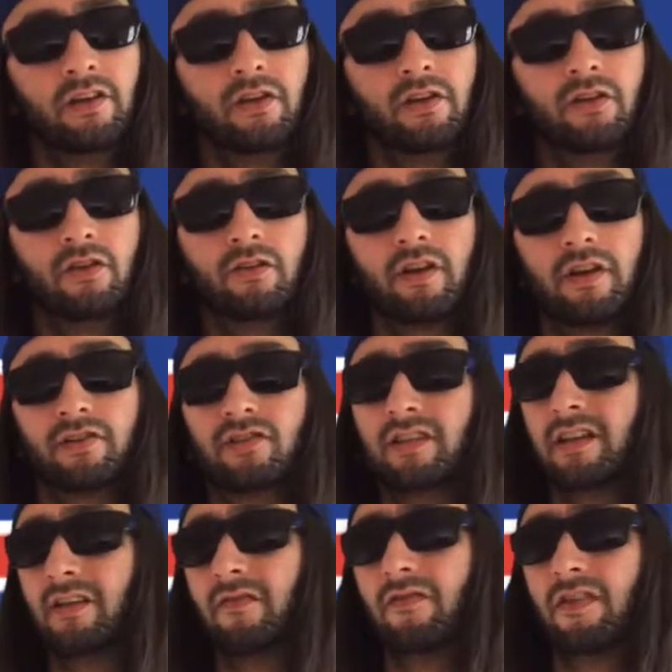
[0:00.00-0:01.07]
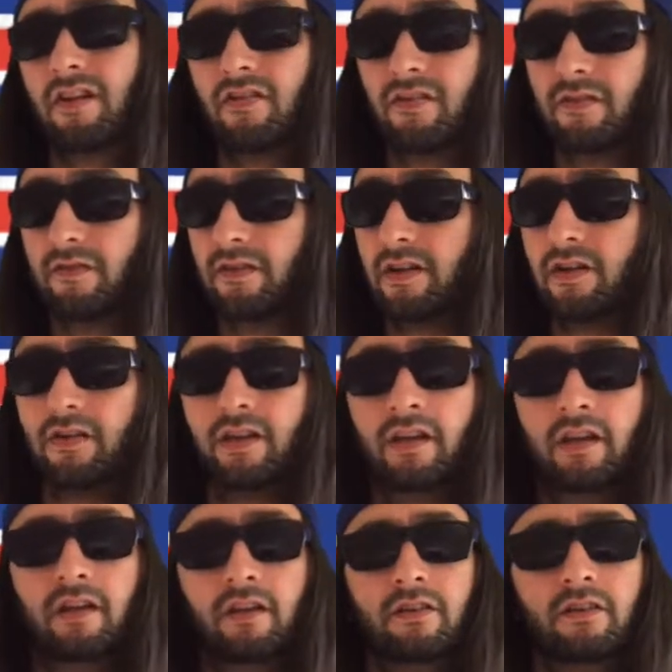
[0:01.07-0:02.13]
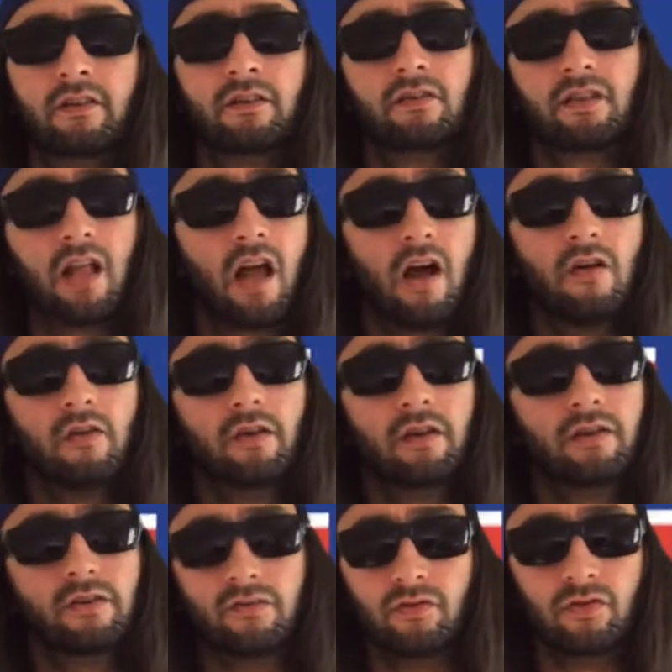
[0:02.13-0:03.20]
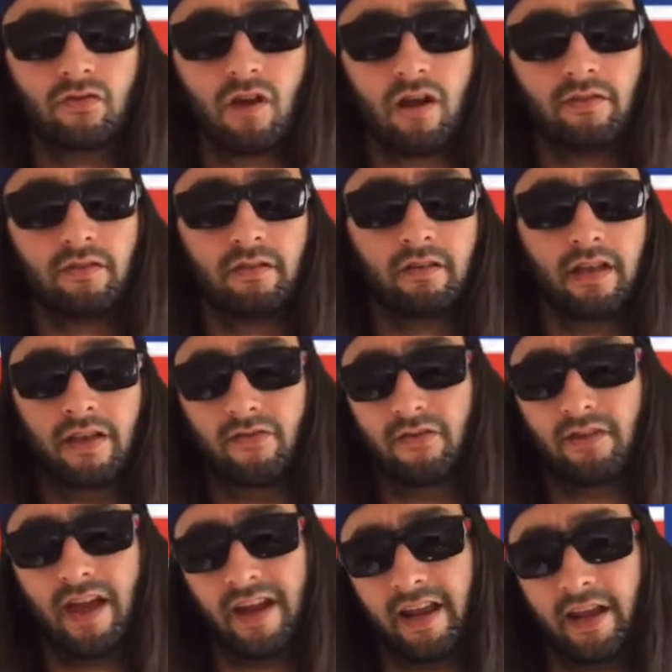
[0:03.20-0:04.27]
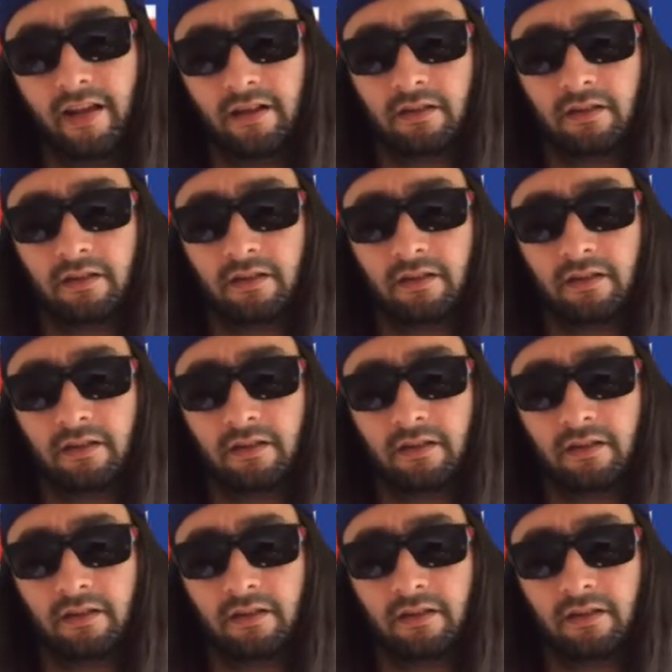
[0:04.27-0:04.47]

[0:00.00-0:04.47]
you're seeing very, very slow user growth, if any.